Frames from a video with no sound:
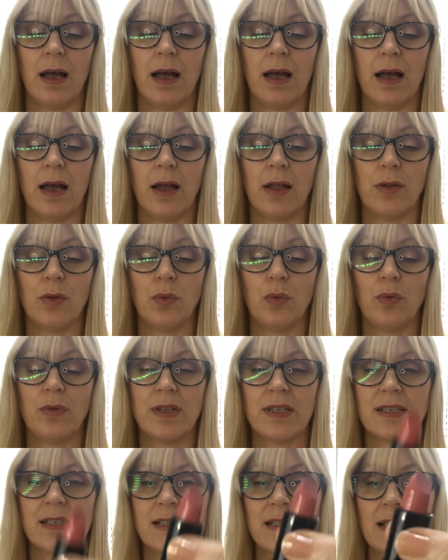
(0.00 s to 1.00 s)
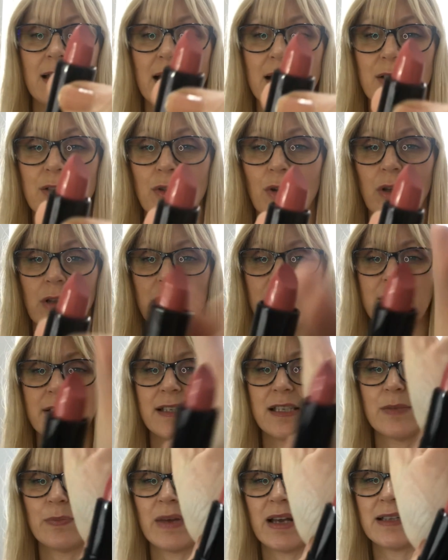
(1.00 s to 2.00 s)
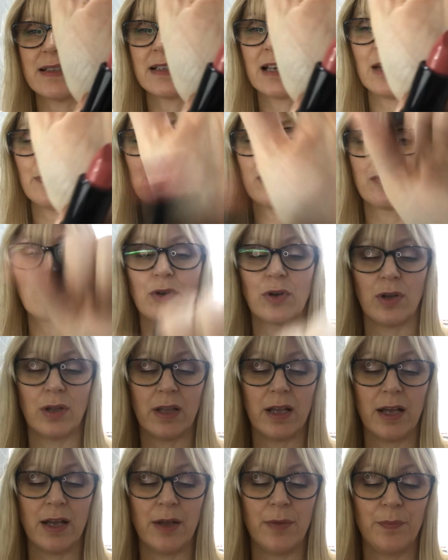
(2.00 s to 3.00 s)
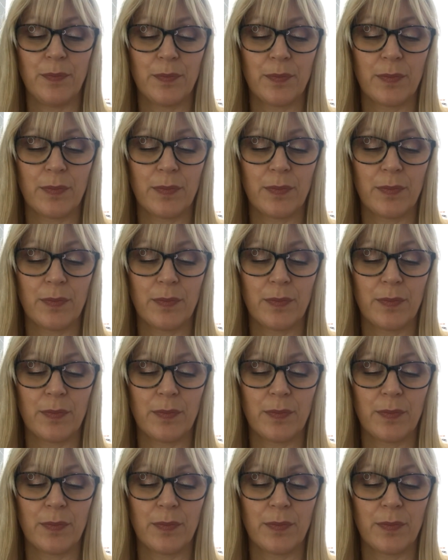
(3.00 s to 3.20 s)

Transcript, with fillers: and oh this is a nice color this is my type of color